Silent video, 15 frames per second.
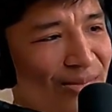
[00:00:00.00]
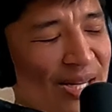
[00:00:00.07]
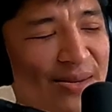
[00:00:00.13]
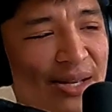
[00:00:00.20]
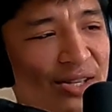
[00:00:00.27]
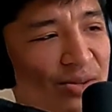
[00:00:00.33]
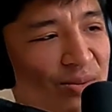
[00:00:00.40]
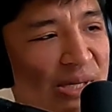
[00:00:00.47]
And
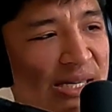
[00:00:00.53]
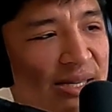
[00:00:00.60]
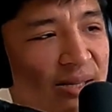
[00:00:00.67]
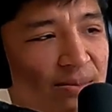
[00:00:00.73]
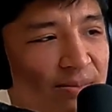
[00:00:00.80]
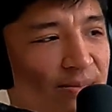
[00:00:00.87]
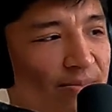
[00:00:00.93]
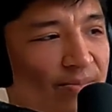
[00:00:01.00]
that's why,
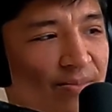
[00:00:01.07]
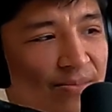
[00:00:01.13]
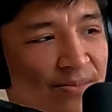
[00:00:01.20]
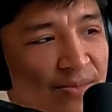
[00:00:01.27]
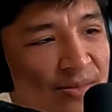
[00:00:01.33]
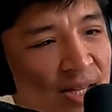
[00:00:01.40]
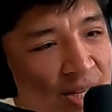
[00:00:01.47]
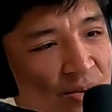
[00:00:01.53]

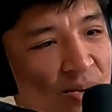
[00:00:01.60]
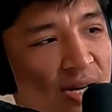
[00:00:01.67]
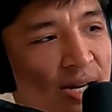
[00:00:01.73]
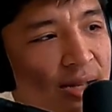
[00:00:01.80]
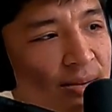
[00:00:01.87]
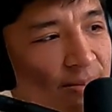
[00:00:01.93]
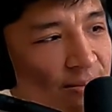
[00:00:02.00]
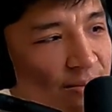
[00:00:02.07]
that's why
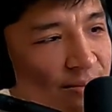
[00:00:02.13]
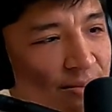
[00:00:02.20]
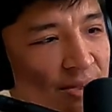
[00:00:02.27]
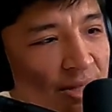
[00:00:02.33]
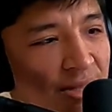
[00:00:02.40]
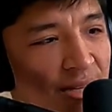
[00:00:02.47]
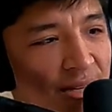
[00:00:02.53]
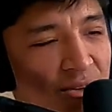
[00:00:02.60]
I
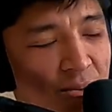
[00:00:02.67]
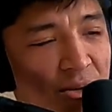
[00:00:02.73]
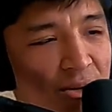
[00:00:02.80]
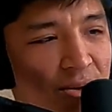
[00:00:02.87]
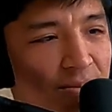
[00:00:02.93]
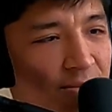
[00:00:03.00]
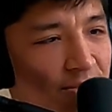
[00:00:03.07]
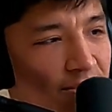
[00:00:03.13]
deleted
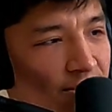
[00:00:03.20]
Twitter.